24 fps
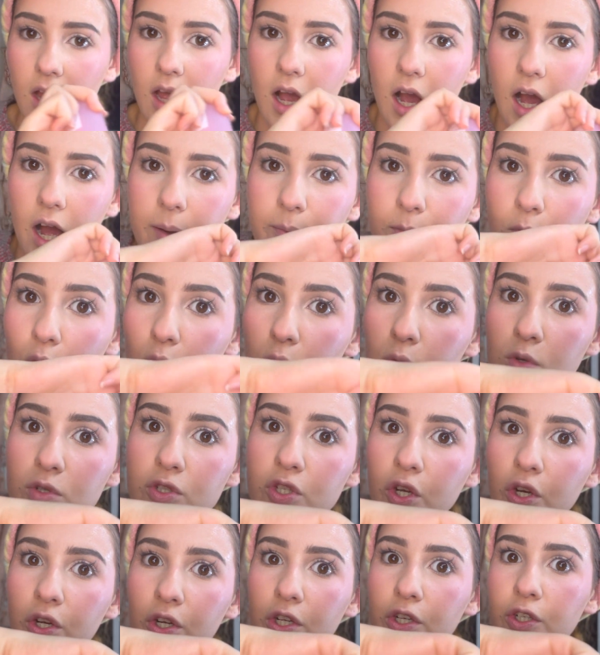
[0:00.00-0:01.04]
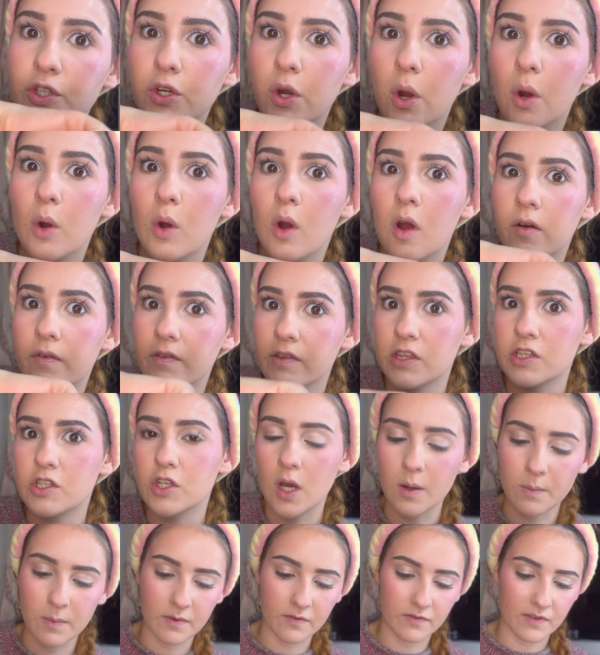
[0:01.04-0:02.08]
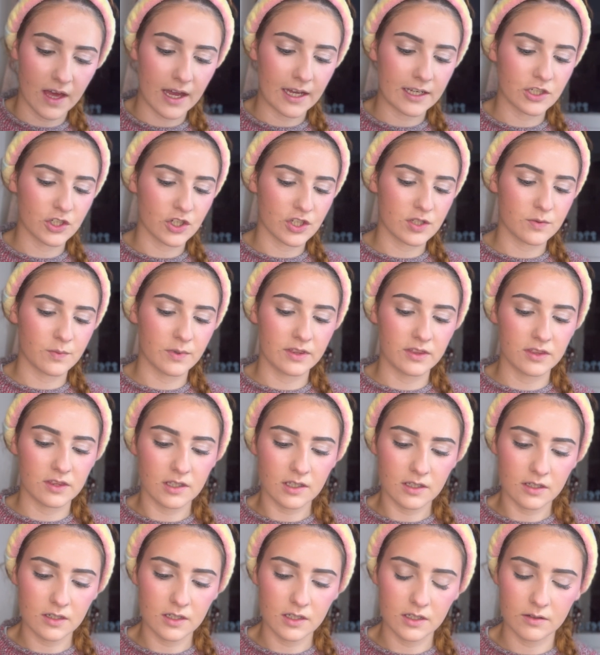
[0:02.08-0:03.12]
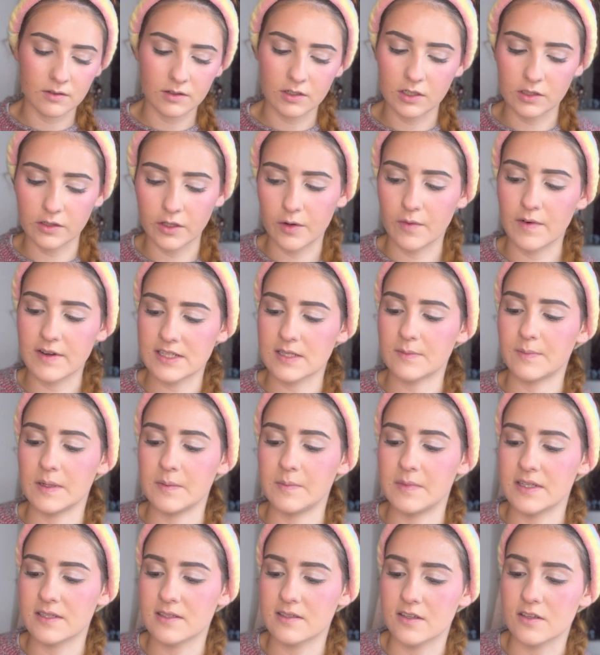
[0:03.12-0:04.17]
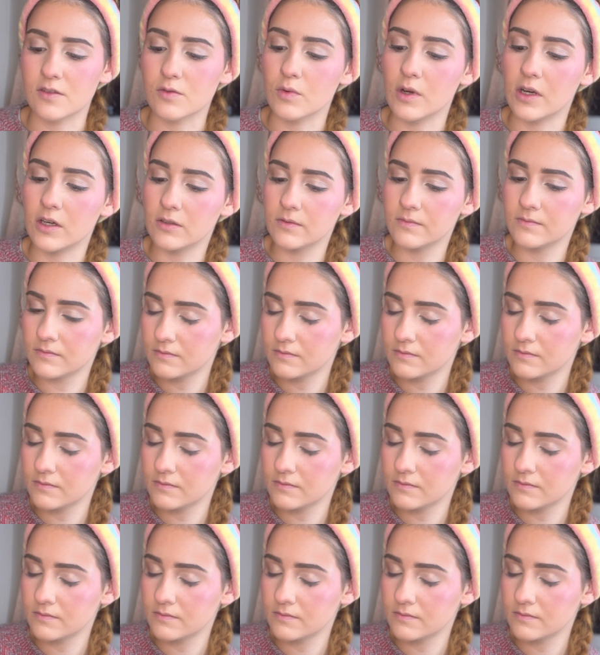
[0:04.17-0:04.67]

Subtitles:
I'm also going to go over the top of that just with the Glow Recipe Mist as well.